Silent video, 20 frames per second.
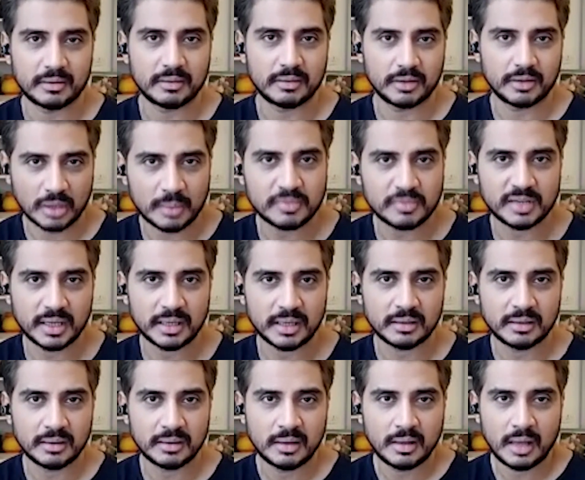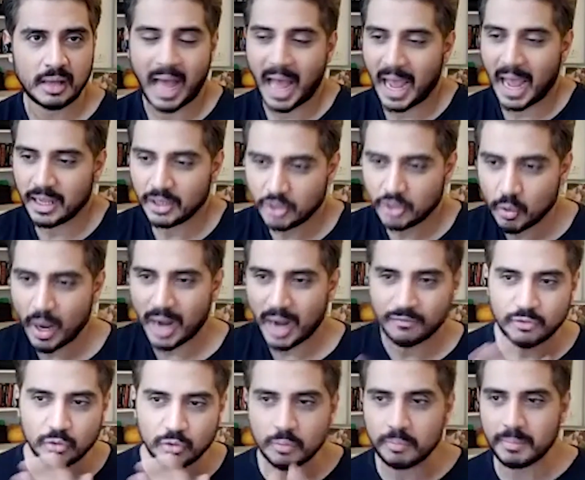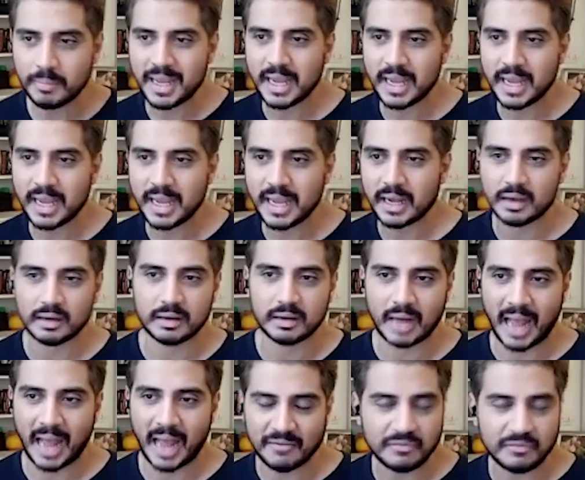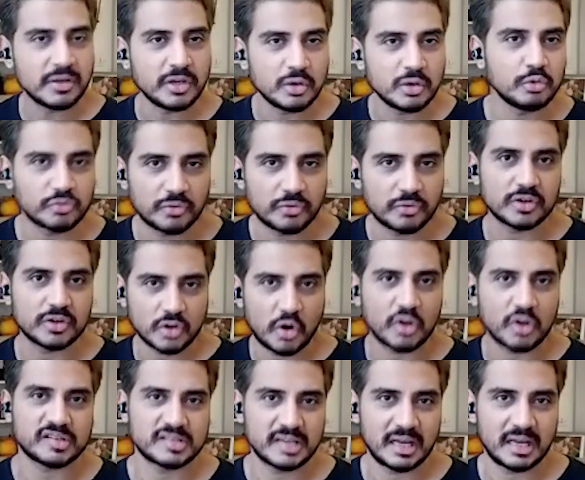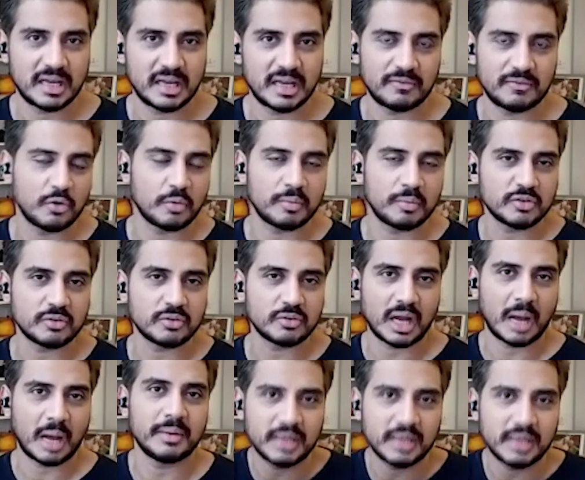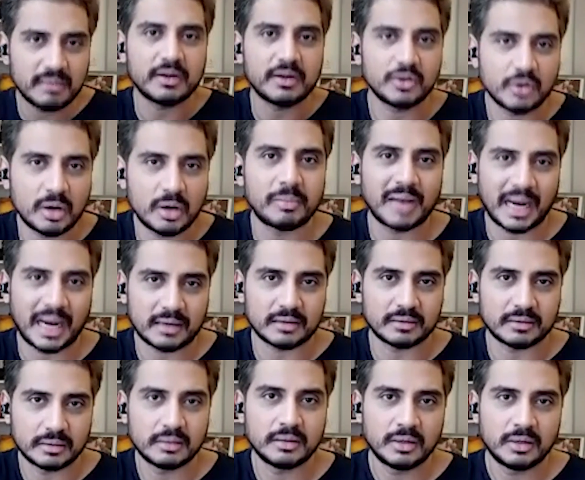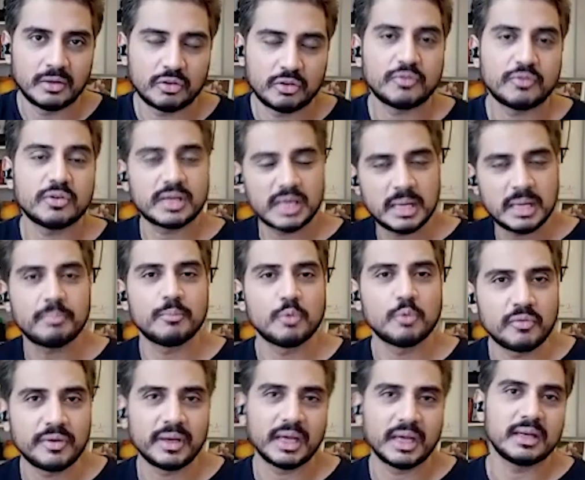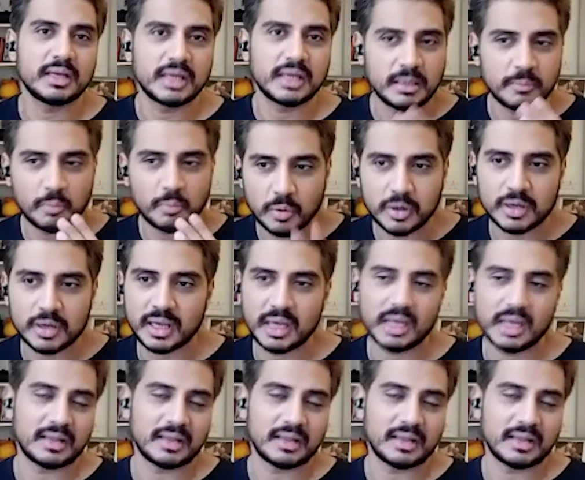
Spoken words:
You know what I'm saying? You have to make avenues for yourself. Nobody's going to come and give it to you on a platter. You have to keep moving and keep working.